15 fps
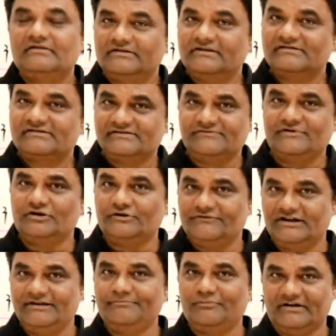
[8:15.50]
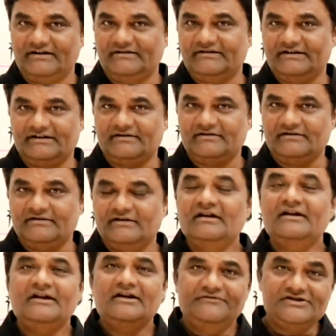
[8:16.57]
This is one of the important thing.
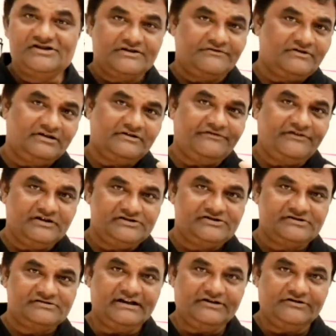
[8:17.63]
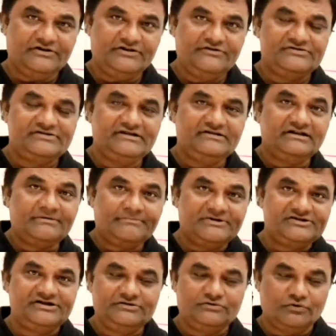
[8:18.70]
Whichever the function that you are using, their
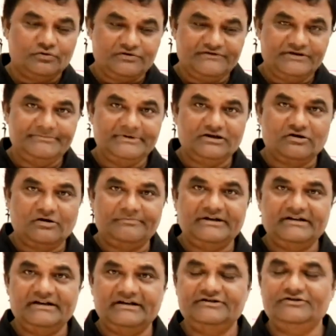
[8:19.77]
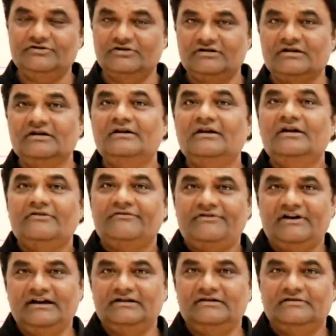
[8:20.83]
machine code will be copied in your
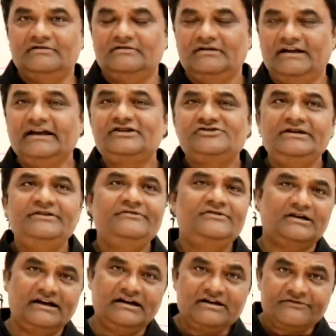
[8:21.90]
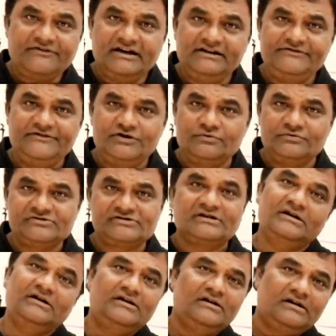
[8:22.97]
file. Actually, the header file we
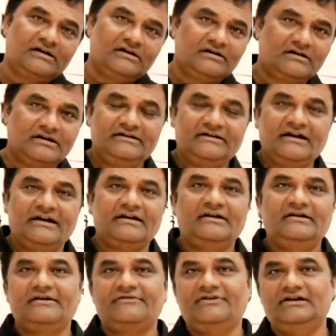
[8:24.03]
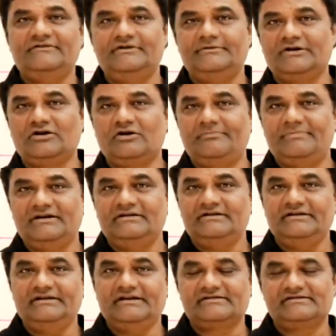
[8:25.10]
use, the entire header file will be copied
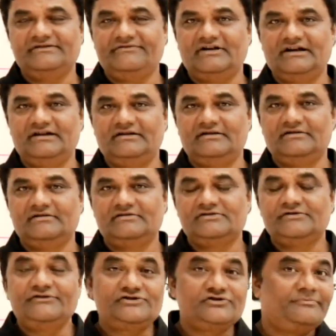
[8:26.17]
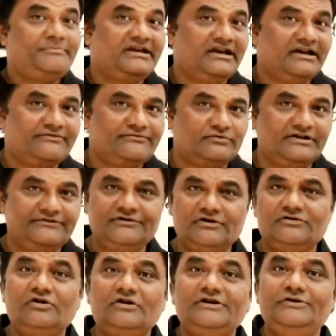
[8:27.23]
in exe file. So we should be careful. If
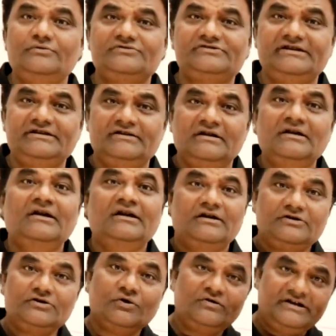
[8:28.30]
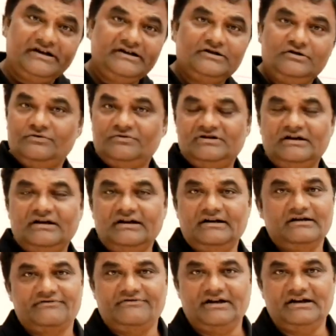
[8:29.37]
you're not using, don't include the
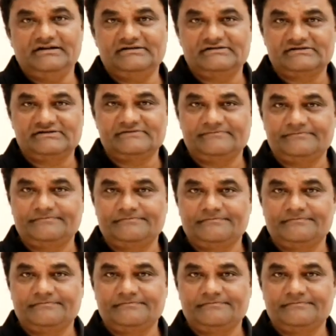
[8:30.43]
header files.